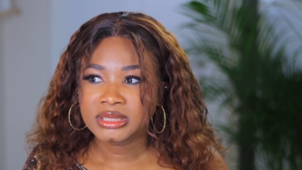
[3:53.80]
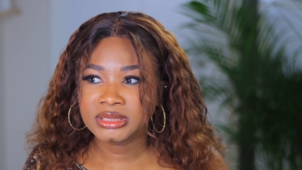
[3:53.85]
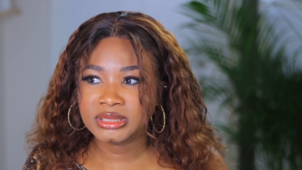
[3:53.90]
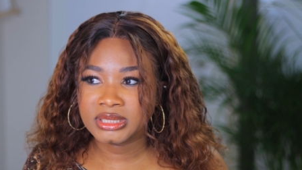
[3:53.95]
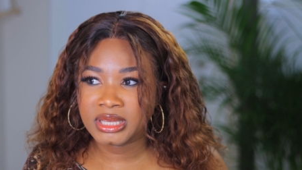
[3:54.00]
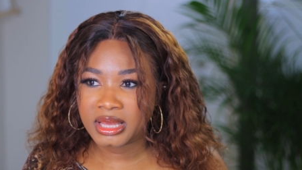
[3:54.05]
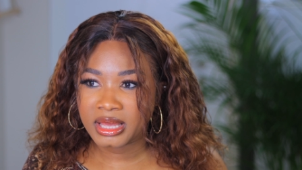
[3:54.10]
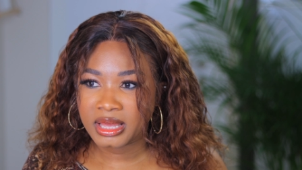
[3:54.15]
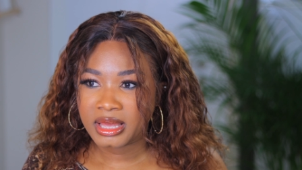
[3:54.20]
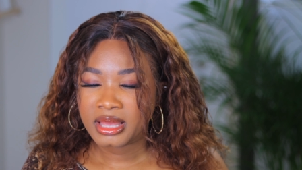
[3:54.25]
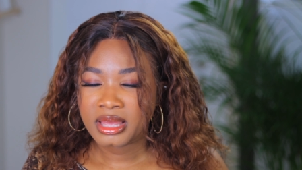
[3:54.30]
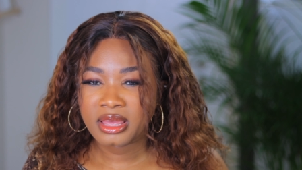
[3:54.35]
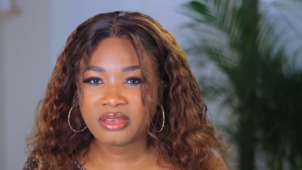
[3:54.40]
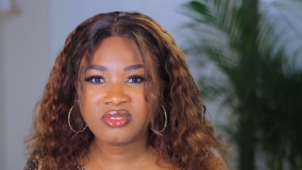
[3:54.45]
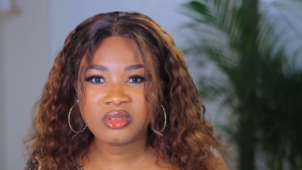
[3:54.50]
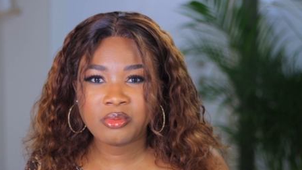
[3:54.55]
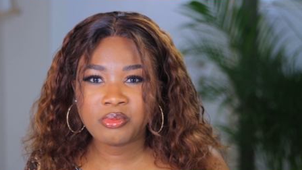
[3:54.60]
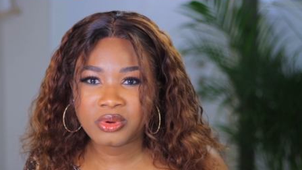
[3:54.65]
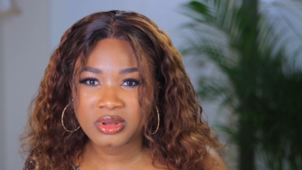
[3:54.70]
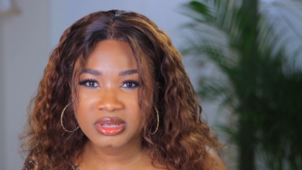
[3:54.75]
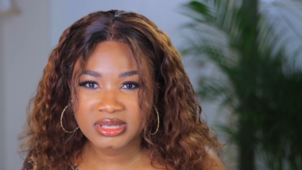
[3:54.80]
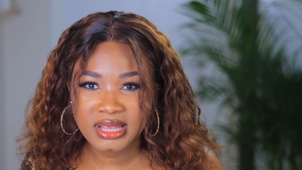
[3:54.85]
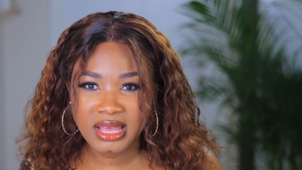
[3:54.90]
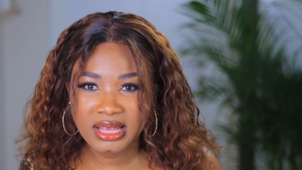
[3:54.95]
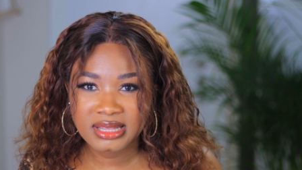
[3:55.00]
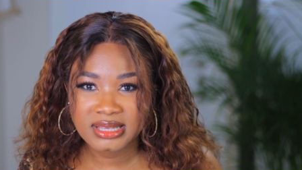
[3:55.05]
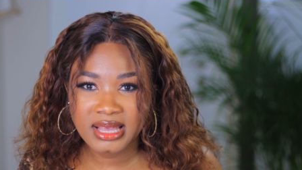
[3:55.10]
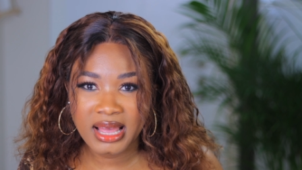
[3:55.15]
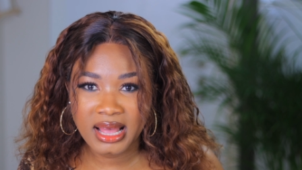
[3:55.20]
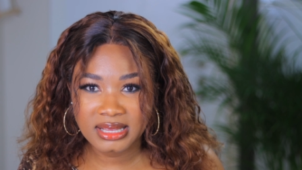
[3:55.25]
yeah, if the bus
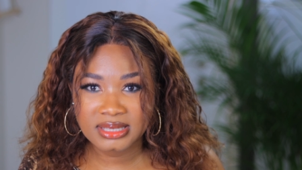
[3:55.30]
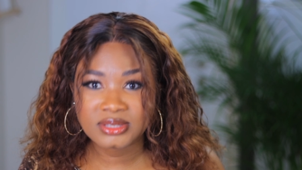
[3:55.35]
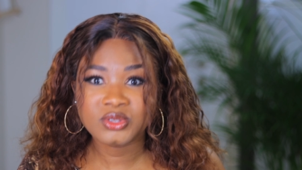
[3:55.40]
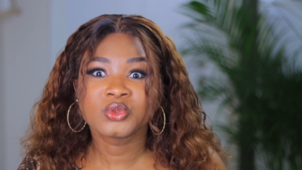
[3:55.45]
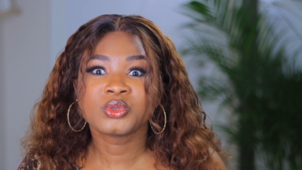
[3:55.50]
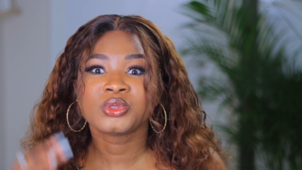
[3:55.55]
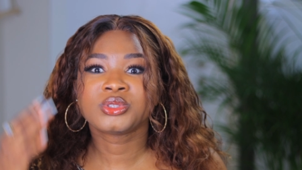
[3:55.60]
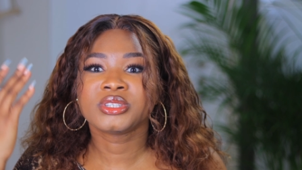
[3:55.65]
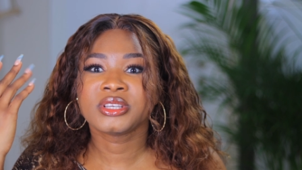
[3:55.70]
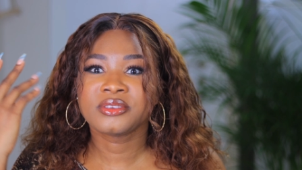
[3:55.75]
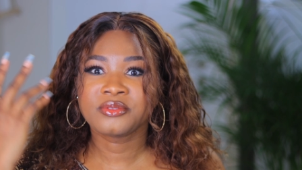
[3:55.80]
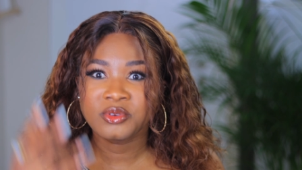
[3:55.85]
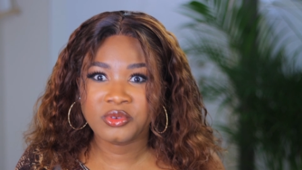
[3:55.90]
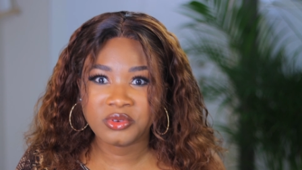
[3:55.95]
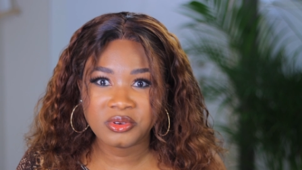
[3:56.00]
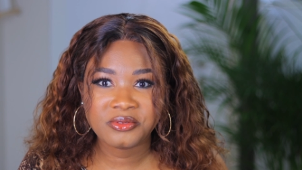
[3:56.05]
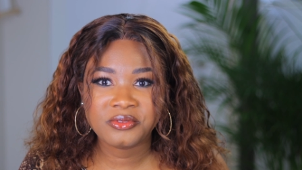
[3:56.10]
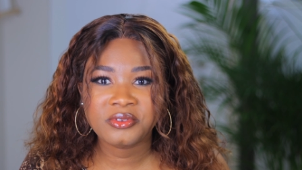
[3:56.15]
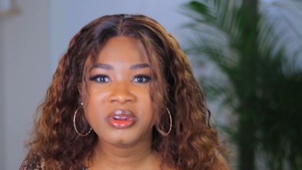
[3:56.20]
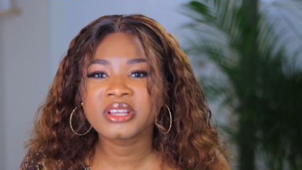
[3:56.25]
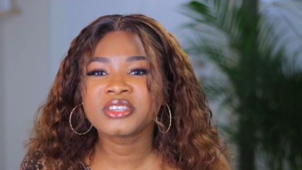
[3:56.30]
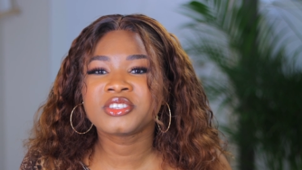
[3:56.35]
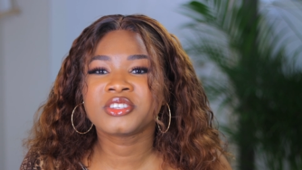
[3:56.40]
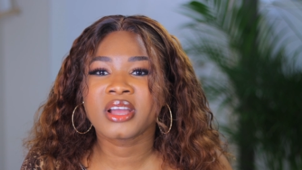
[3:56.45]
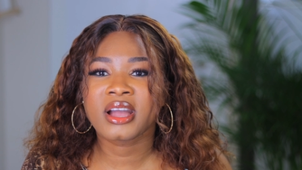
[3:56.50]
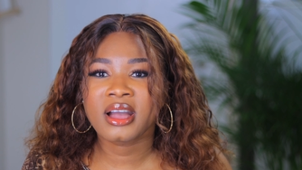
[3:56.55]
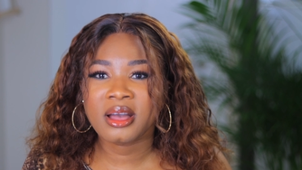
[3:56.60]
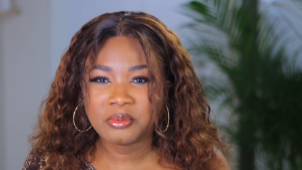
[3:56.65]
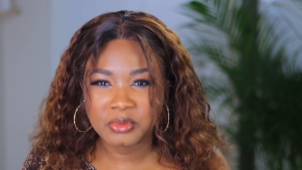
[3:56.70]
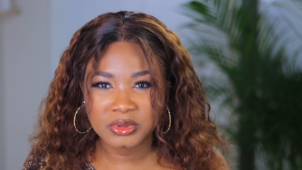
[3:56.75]
gets cancelled, if you refresh
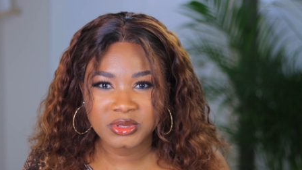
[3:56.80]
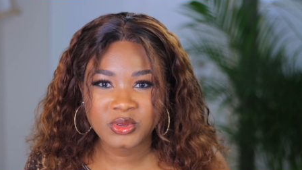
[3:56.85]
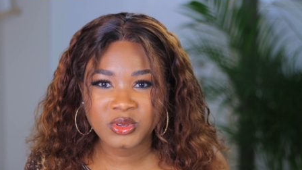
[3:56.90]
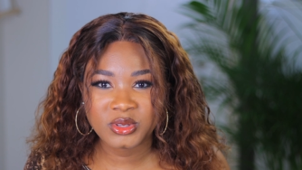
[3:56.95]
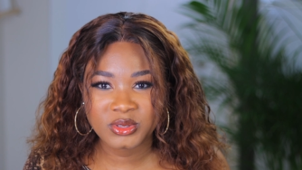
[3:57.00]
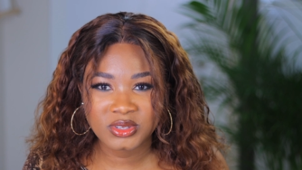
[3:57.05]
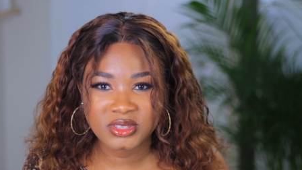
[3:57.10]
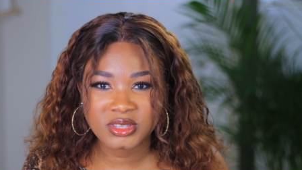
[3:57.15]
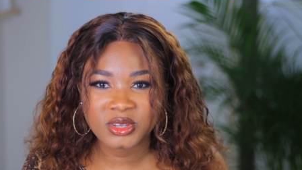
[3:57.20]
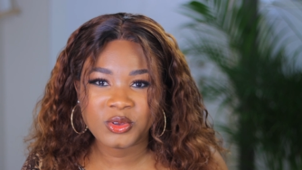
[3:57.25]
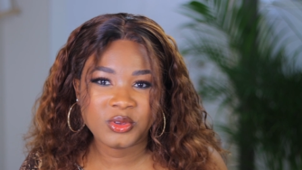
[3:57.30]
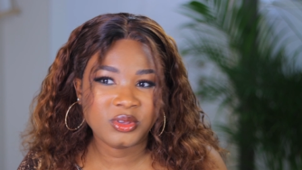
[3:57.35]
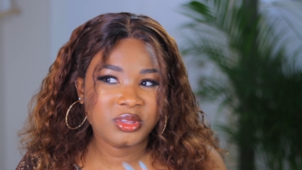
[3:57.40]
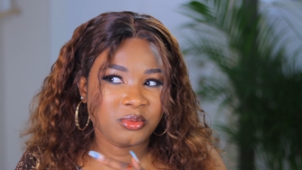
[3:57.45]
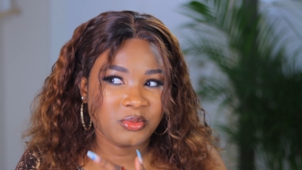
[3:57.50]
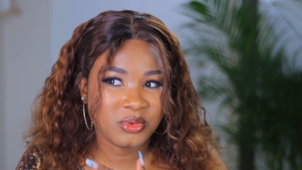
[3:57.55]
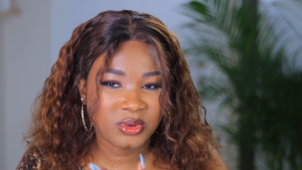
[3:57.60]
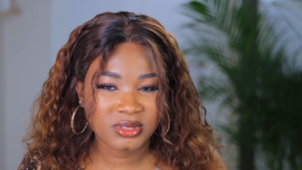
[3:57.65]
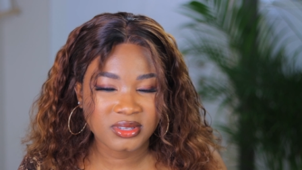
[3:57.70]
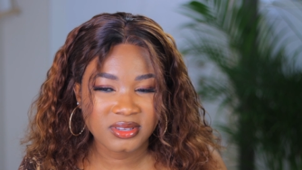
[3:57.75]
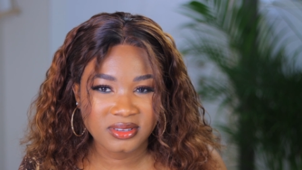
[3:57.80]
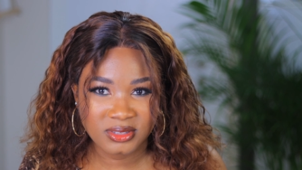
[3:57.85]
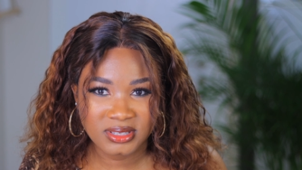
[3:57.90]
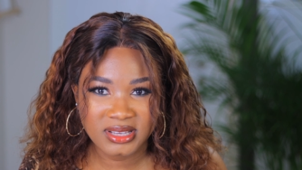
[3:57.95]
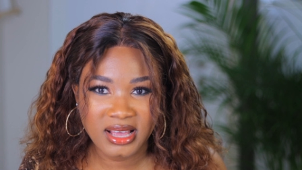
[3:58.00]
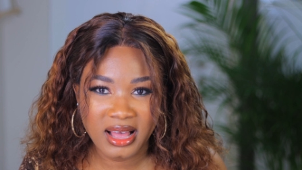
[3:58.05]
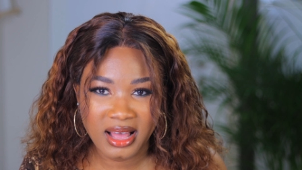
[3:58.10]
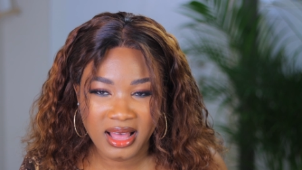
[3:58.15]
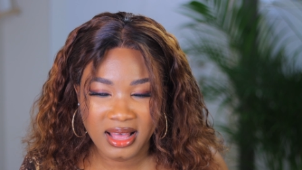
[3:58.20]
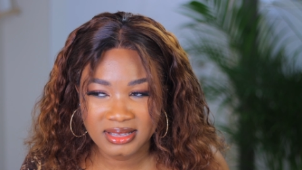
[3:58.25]
the app, it's going to tell you the bus got
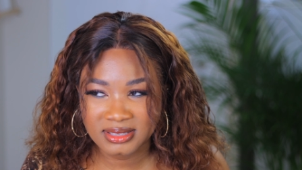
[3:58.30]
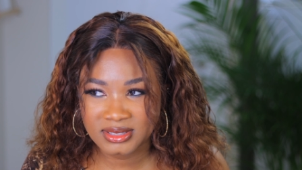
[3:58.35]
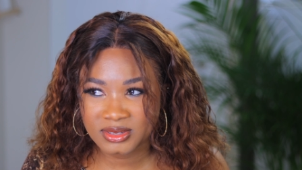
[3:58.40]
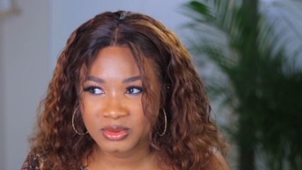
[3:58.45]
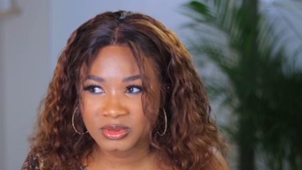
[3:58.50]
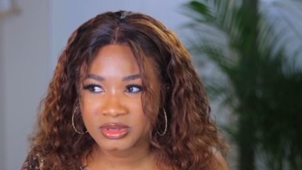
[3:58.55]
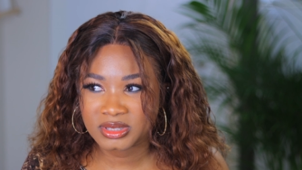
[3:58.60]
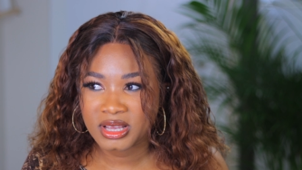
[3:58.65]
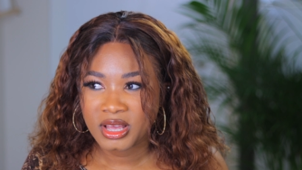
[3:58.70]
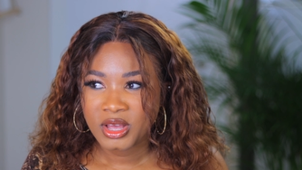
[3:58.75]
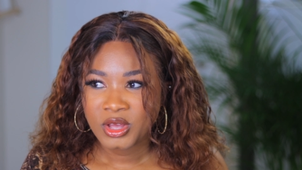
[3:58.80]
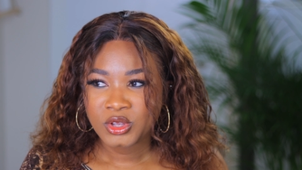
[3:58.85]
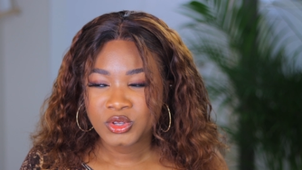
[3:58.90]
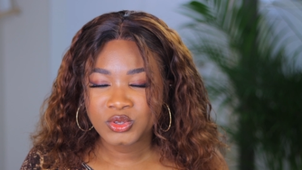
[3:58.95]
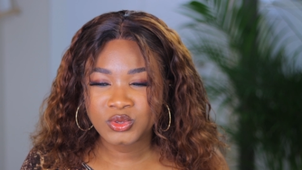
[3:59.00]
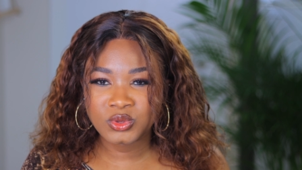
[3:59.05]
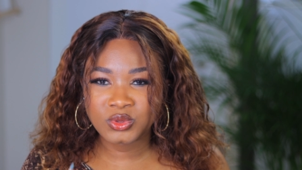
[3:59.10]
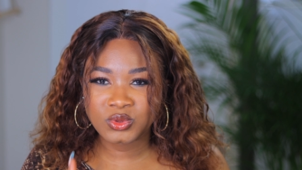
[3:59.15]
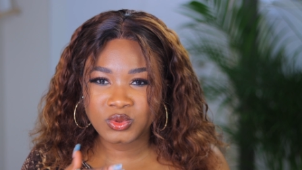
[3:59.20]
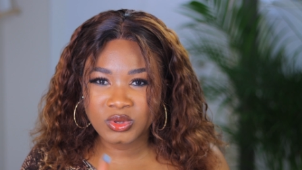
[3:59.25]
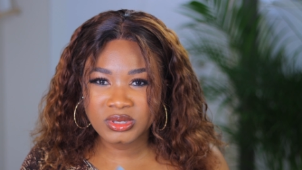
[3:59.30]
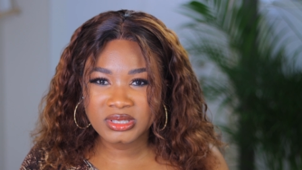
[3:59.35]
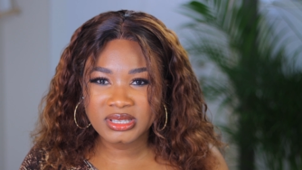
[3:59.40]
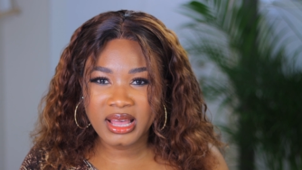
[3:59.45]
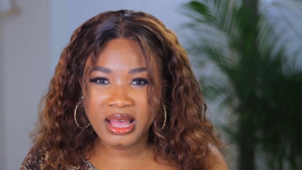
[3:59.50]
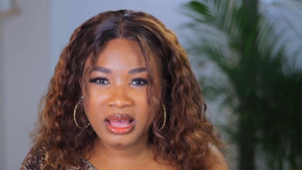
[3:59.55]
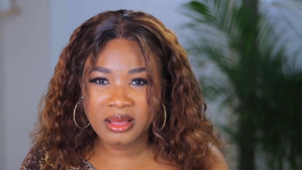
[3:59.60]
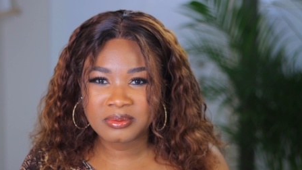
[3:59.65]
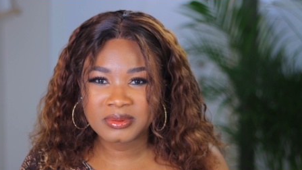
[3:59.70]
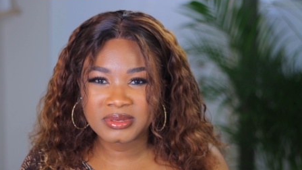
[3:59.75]
cancelled. So those
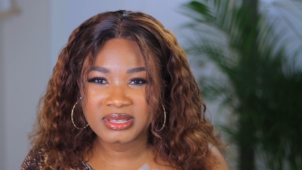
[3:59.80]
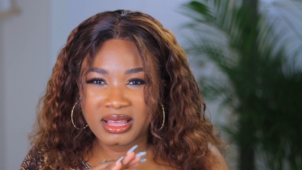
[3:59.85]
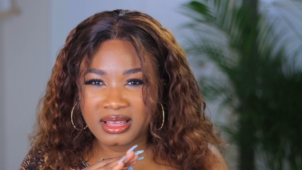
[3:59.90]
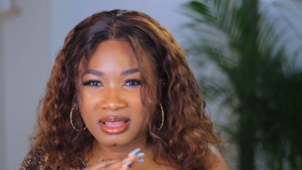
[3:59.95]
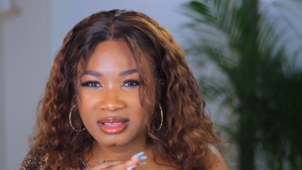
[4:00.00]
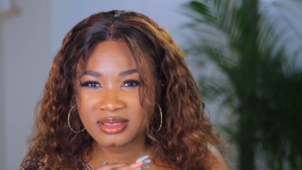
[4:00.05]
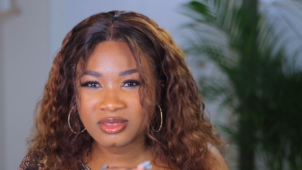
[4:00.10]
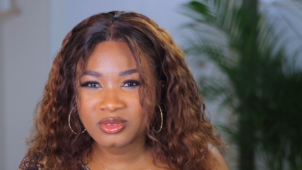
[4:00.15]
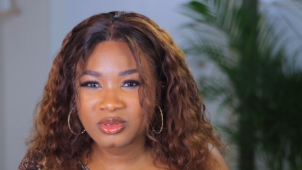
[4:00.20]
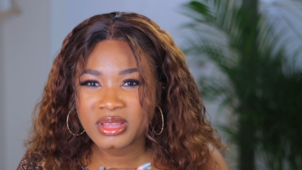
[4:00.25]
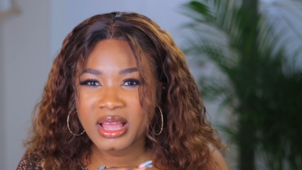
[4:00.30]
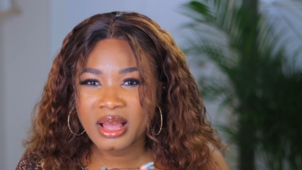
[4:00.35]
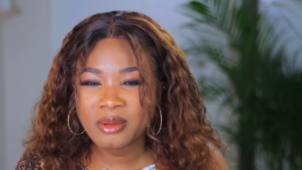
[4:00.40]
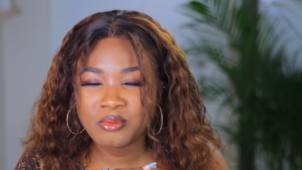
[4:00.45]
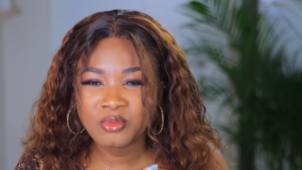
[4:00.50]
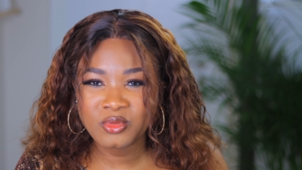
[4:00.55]
apps like that